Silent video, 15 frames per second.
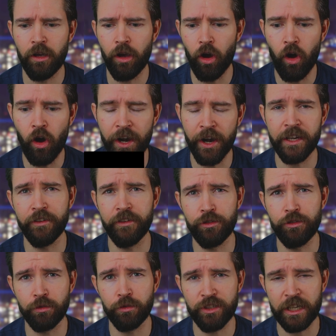or an
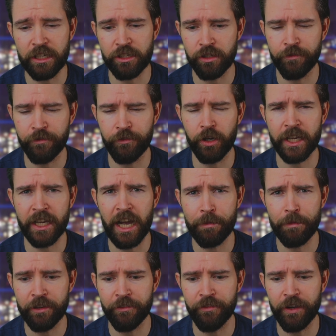individual section for a car
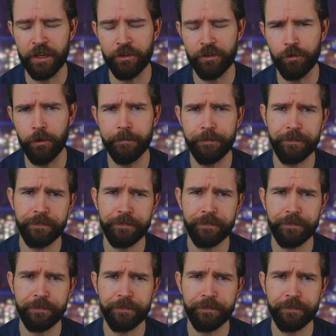manufacturer.